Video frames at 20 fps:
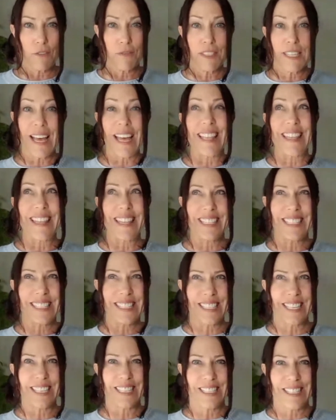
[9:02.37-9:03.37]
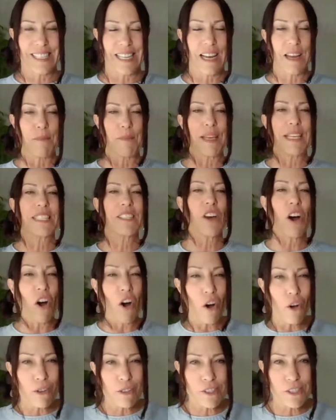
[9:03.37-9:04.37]
you've done. This takes time. It's
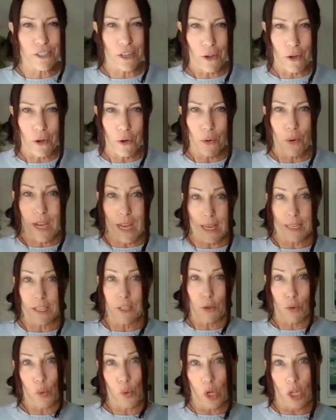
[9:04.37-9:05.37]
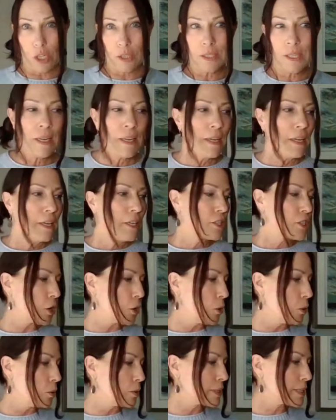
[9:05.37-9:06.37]
also kind of cool.
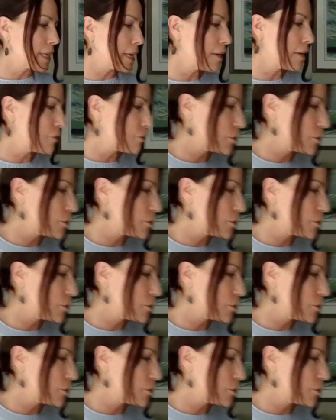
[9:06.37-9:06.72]
So say,